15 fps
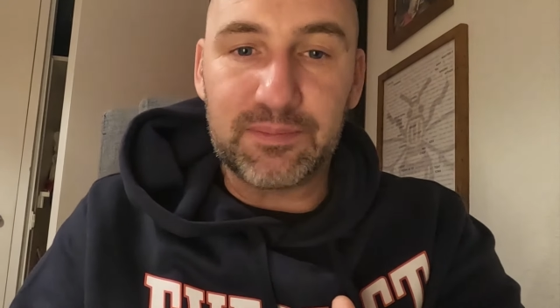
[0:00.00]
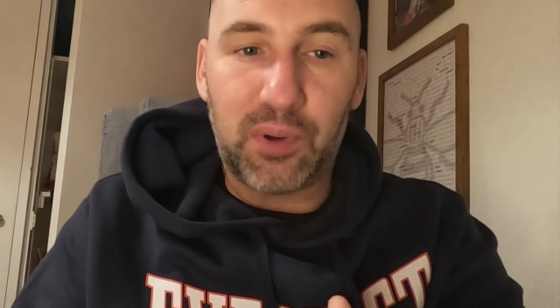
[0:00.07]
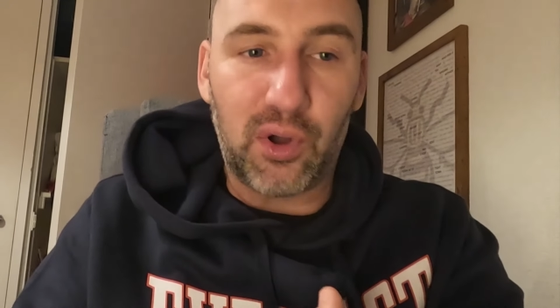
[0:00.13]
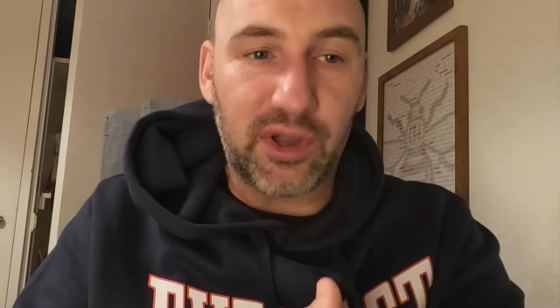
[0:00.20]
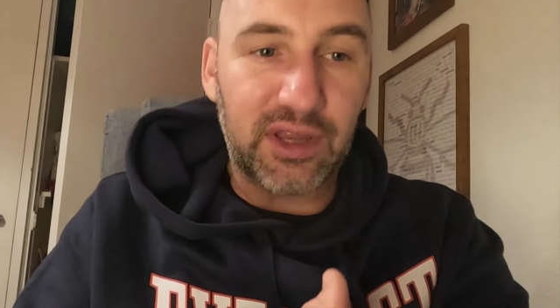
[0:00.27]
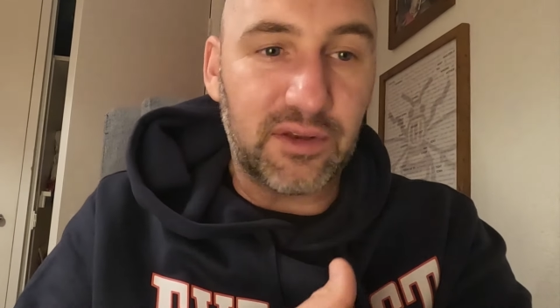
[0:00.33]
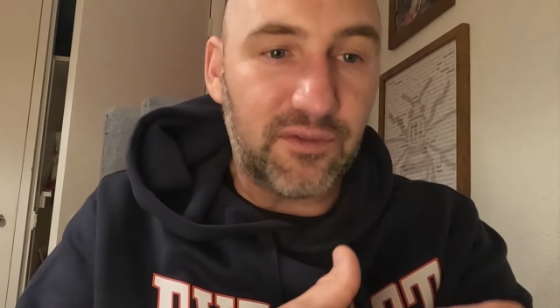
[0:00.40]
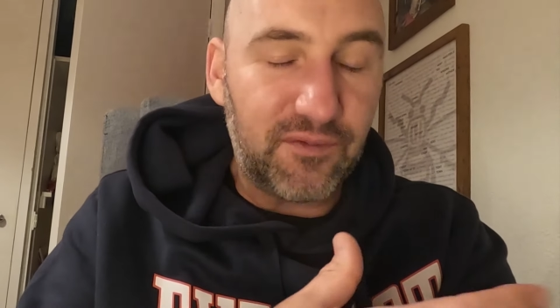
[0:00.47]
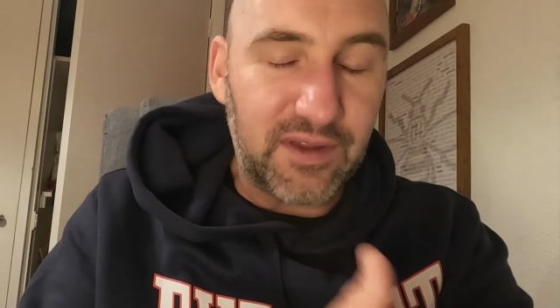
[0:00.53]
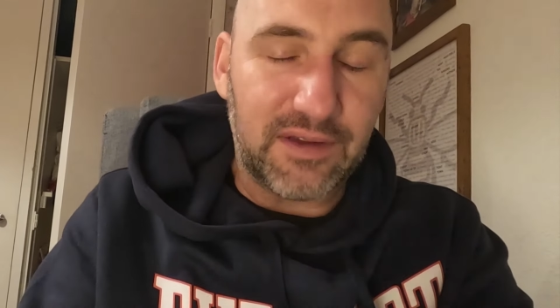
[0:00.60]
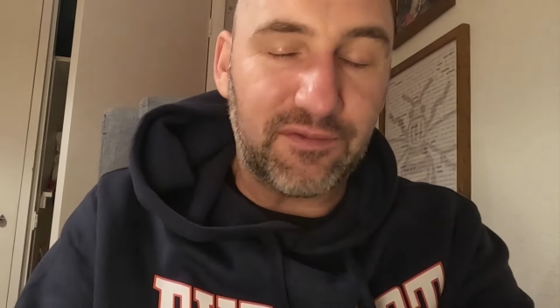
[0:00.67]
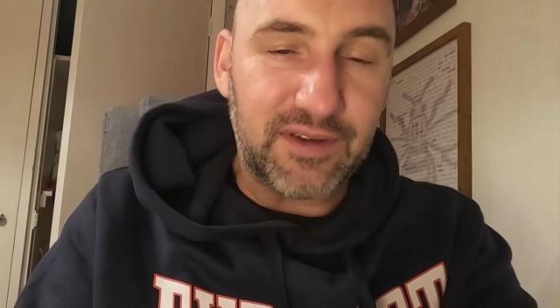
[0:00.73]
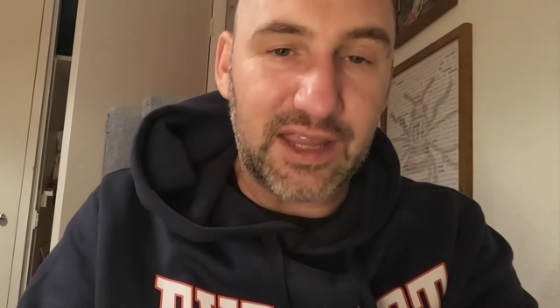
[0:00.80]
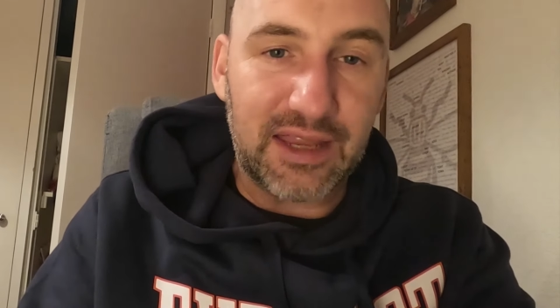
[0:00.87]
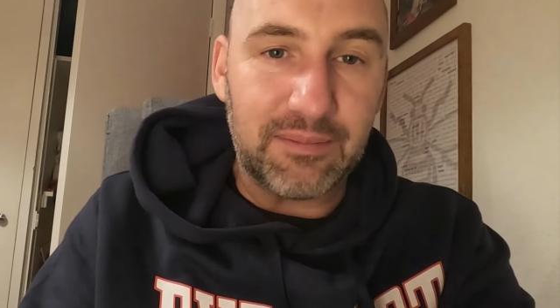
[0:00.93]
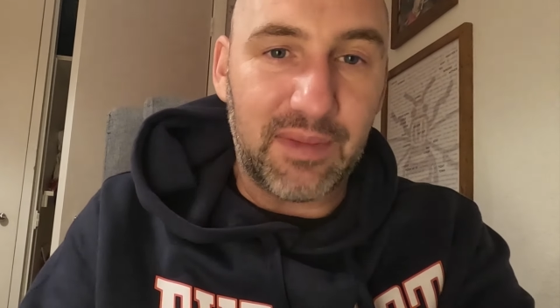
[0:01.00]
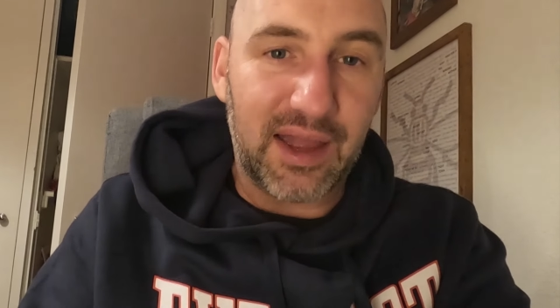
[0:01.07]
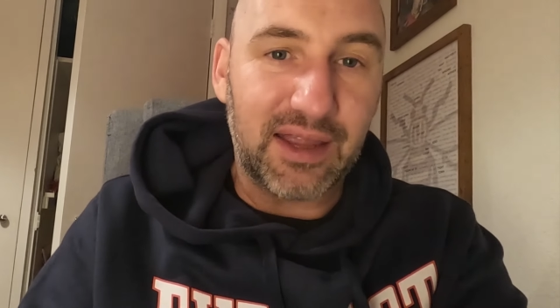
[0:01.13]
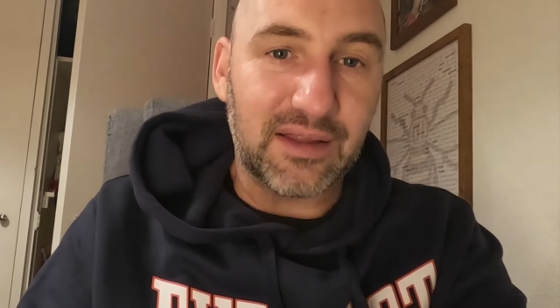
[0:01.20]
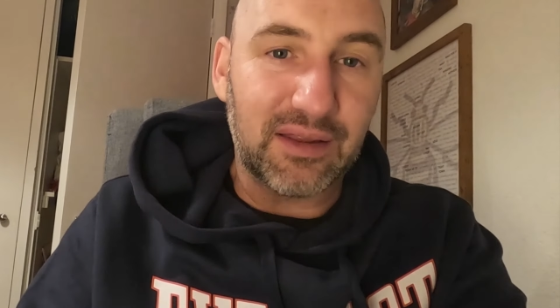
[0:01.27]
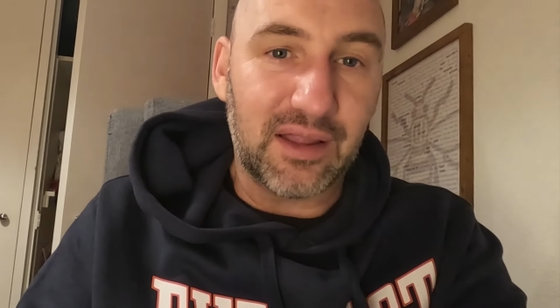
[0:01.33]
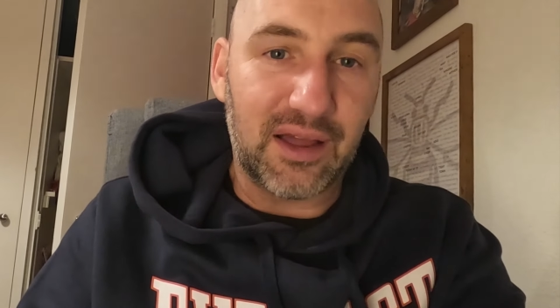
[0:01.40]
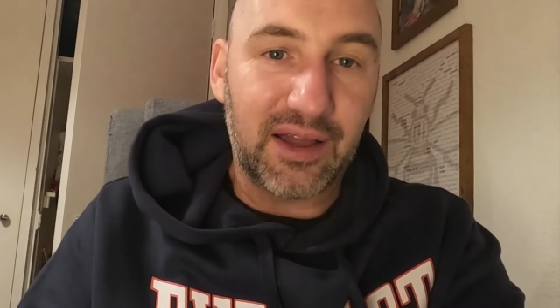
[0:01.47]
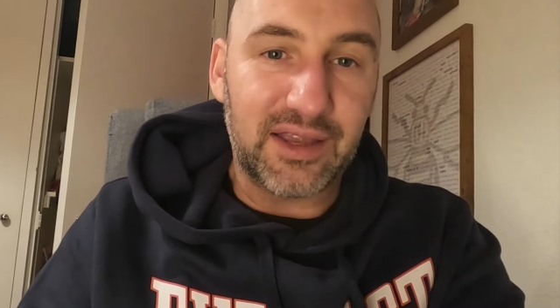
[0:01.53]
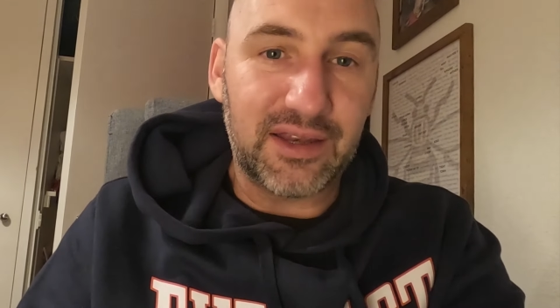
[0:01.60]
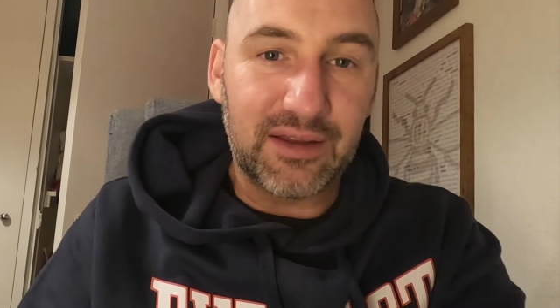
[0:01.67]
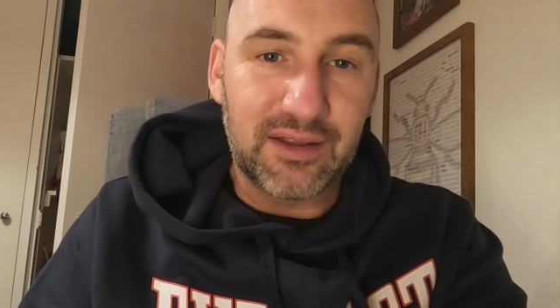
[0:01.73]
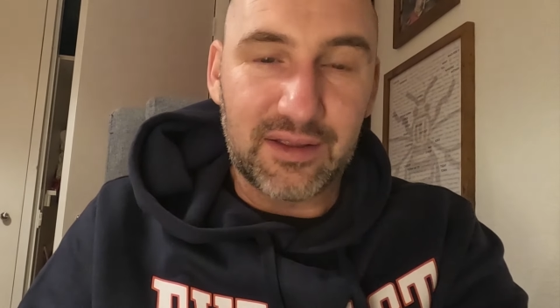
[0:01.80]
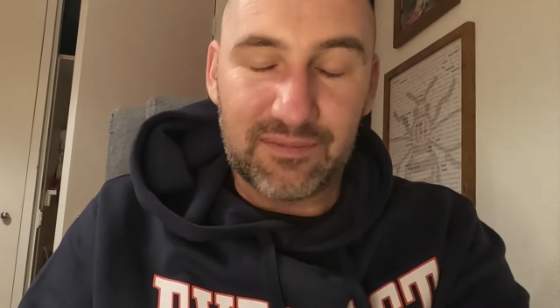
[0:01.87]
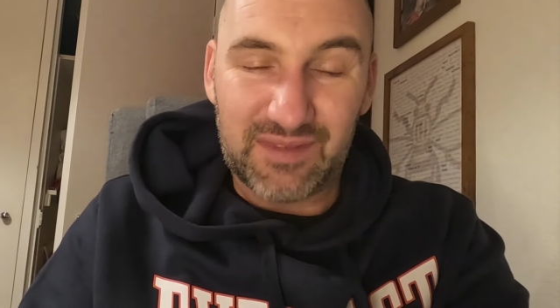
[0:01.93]
0.15 main
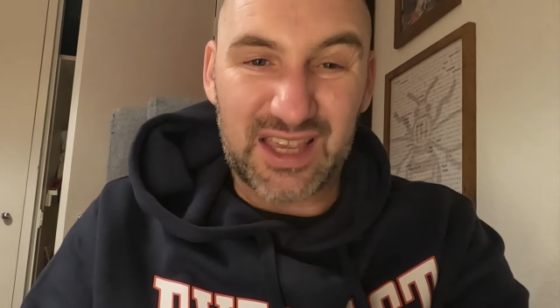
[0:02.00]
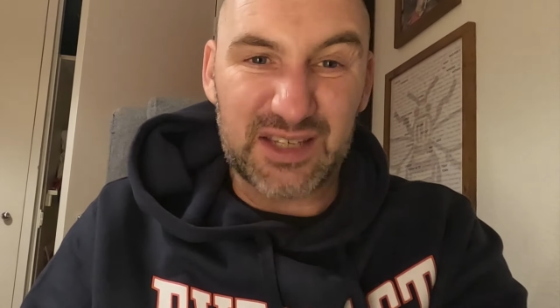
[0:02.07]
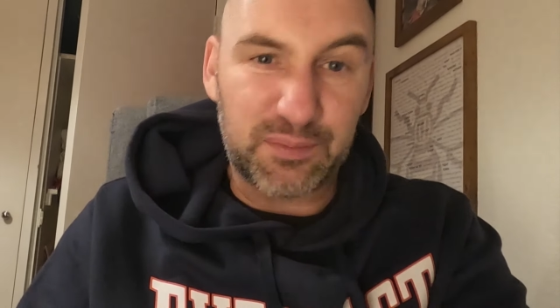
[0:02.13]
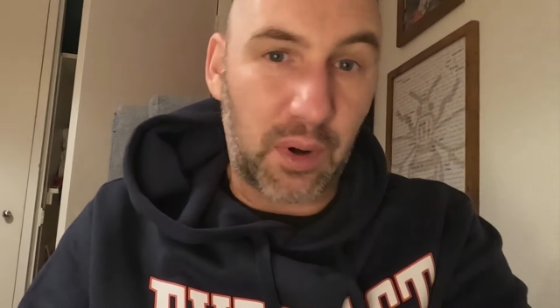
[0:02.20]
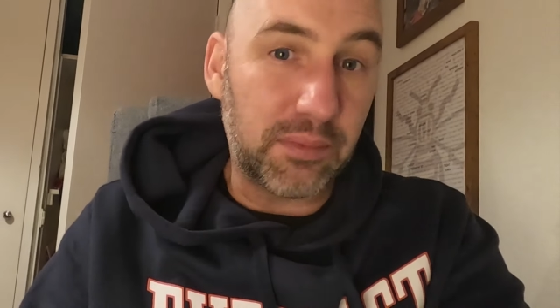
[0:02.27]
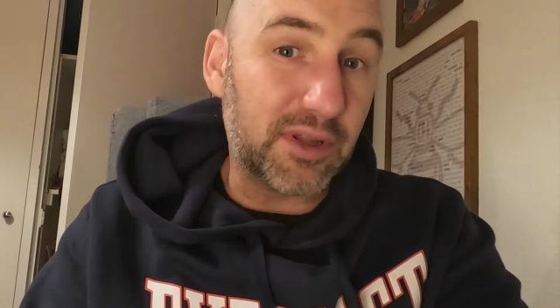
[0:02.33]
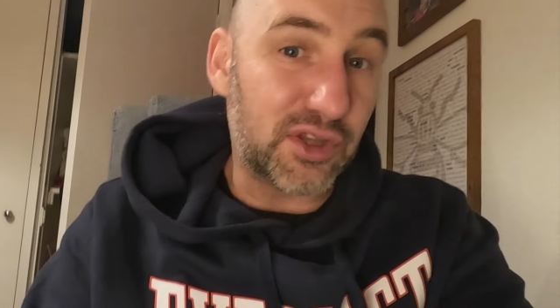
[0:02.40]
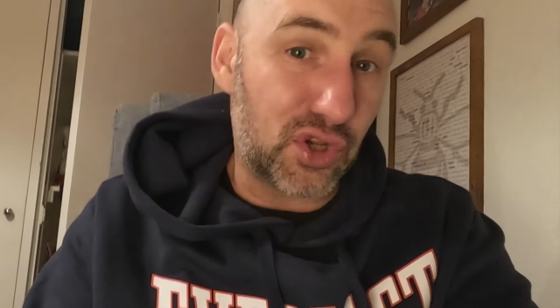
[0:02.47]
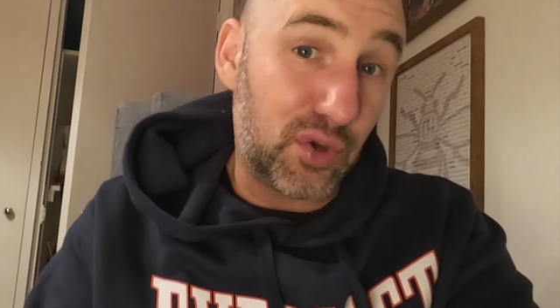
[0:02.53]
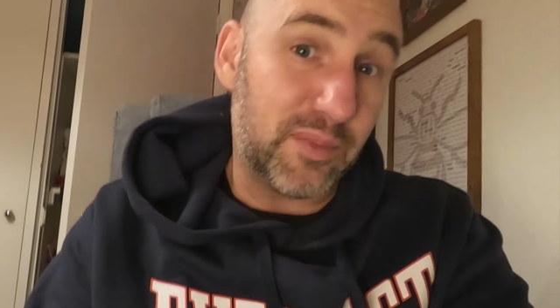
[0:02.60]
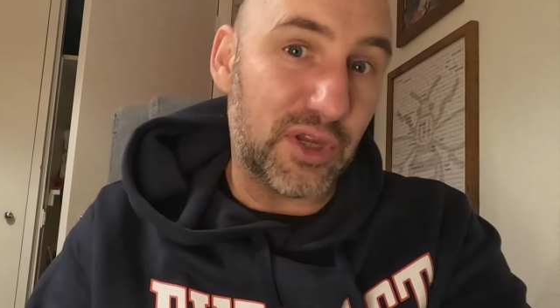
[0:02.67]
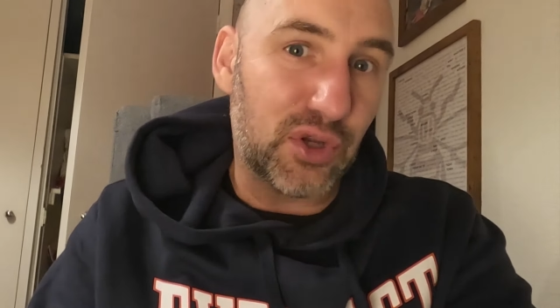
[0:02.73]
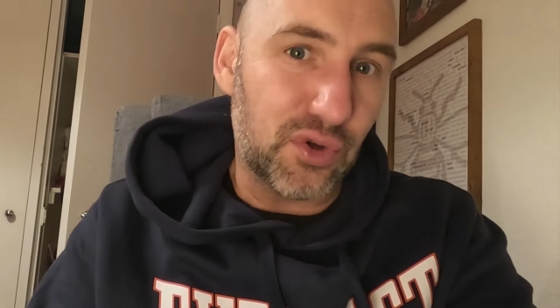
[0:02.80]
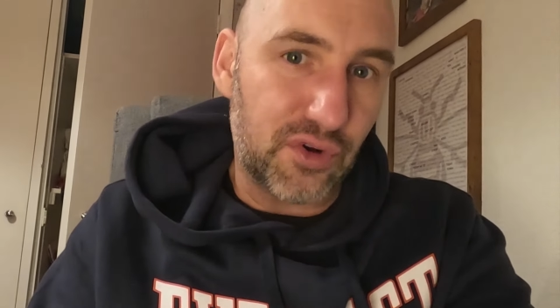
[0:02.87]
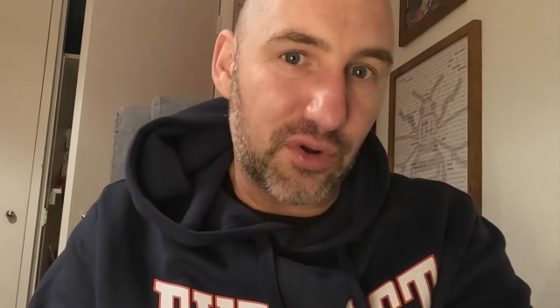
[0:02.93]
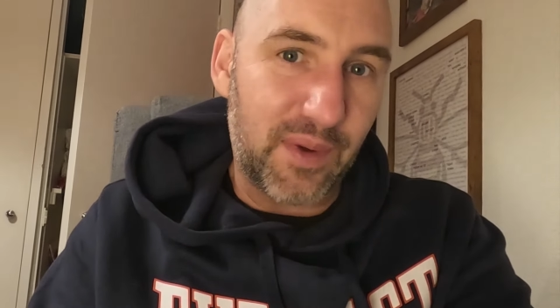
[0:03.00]
line, it's probably going to be Guru